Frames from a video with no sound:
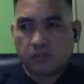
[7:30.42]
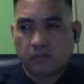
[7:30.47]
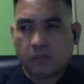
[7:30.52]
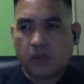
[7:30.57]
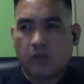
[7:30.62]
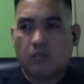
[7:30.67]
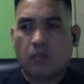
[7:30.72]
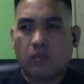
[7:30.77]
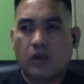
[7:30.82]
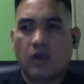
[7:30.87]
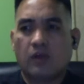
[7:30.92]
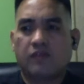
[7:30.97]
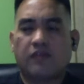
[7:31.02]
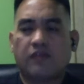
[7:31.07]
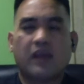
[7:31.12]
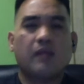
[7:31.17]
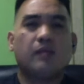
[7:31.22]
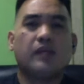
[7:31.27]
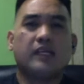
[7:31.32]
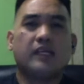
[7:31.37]
my
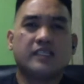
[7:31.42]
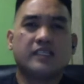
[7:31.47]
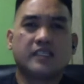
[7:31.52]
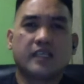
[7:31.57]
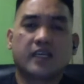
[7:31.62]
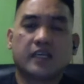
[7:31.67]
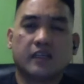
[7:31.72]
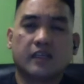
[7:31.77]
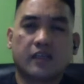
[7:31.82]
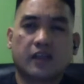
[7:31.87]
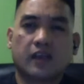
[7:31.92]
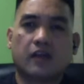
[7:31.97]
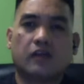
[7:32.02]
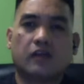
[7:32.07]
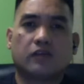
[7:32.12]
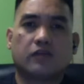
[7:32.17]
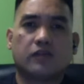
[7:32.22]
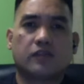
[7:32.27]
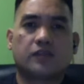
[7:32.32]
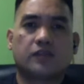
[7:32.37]
family is taken care
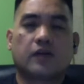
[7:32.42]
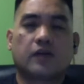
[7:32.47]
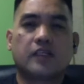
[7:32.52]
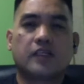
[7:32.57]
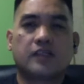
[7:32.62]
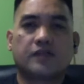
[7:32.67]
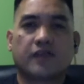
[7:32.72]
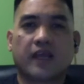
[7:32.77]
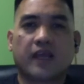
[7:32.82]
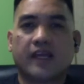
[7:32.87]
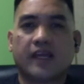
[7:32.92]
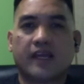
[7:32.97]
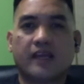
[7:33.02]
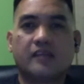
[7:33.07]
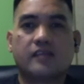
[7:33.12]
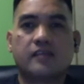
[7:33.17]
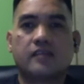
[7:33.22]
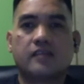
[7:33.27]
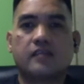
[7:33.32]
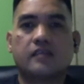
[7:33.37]
of as far as
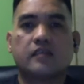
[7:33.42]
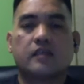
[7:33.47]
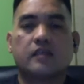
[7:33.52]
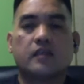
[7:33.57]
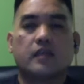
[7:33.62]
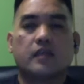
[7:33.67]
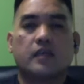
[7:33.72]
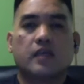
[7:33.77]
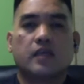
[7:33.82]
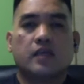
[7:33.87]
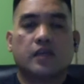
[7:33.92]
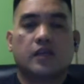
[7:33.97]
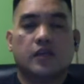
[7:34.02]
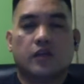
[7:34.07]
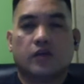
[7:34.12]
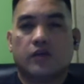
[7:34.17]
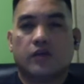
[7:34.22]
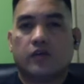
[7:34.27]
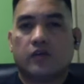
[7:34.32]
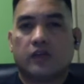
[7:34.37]
finances,
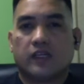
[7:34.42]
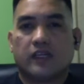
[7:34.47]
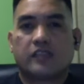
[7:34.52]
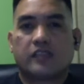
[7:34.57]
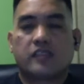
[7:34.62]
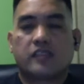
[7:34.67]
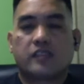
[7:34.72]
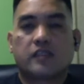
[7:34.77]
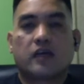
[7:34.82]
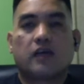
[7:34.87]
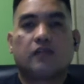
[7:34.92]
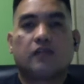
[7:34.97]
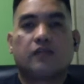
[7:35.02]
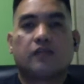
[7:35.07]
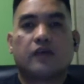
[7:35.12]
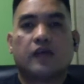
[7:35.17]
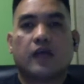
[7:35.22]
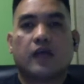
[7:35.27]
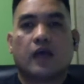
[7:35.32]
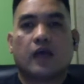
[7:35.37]
and all that stuff.
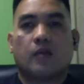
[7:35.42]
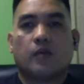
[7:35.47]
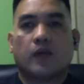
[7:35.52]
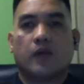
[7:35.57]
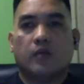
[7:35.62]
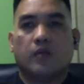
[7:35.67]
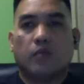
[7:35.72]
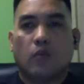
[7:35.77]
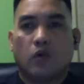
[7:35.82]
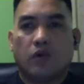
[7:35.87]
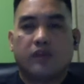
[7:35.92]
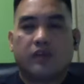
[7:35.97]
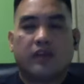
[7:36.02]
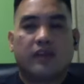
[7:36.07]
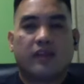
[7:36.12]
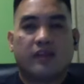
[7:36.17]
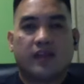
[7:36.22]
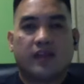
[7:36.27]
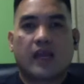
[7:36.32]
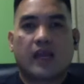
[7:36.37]
But more
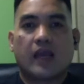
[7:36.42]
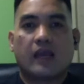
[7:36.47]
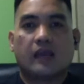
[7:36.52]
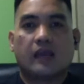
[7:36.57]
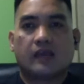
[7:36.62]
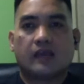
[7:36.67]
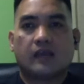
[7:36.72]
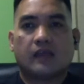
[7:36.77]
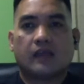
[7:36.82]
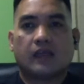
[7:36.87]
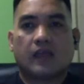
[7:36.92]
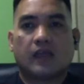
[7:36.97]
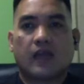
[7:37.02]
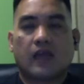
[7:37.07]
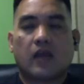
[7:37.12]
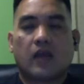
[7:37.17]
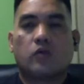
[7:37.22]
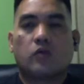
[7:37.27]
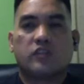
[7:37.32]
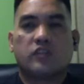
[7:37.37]
than that,
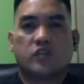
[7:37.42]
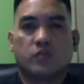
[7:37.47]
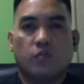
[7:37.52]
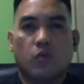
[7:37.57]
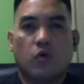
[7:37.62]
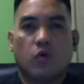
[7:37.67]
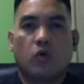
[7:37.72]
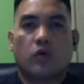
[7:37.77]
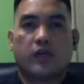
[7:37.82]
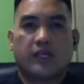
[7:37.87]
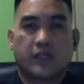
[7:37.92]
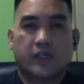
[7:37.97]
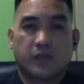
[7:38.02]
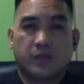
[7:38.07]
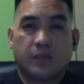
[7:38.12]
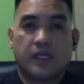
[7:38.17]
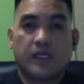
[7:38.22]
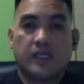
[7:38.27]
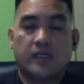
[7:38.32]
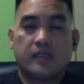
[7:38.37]
I was more at
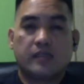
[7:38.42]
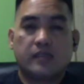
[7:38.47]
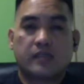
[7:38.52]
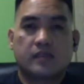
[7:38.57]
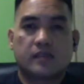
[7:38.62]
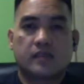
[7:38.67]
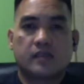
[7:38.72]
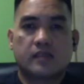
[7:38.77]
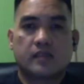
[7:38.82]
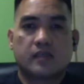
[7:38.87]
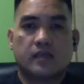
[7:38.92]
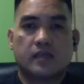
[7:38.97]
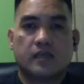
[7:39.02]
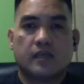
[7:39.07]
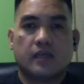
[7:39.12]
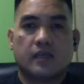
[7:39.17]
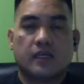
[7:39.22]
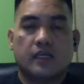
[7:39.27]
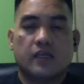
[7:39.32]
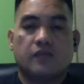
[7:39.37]
peace,
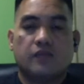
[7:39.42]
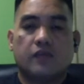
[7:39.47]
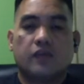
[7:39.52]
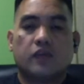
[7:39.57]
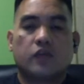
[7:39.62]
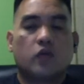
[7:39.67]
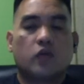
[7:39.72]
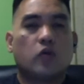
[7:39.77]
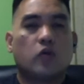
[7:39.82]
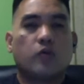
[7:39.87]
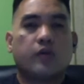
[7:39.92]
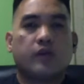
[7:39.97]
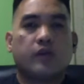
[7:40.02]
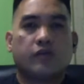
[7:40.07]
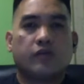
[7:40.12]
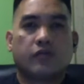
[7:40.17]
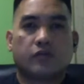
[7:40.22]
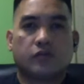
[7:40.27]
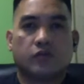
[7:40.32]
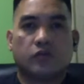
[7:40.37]
even going
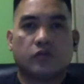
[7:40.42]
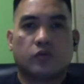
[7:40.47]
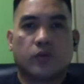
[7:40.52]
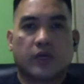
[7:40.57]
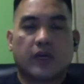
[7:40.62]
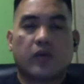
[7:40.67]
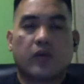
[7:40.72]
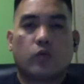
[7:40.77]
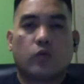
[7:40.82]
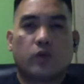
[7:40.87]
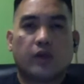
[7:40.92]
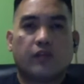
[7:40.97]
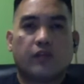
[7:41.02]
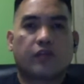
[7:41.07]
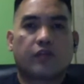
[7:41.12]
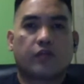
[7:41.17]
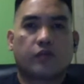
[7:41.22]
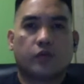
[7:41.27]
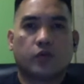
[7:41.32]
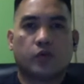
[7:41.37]
through what I went
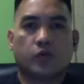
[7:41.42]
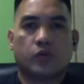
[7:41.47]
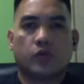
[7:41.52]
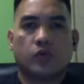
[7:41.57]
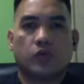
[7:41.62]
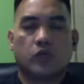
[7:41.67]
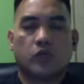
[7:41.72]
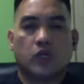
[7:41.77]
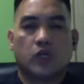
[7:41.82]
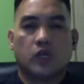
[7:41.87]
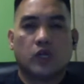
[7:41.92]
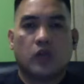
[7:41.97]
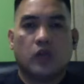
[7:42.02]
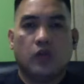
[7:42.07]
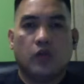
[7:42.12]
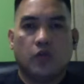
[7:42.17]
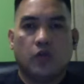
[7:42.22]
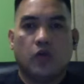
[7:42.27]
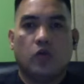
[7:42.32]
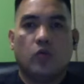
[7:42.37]
through,
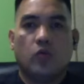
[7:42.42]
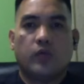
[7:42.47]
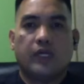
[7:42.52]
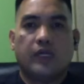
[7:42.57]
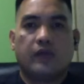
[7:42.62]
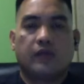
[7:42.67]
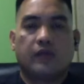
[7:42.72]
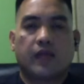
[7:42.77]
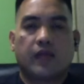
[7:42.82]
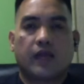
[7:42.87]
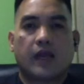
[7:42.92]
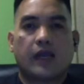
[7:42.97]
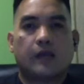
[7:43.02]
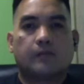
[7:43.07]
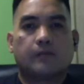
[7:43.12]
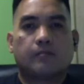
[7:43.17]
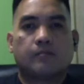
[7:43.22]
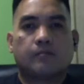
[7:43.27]
knowing that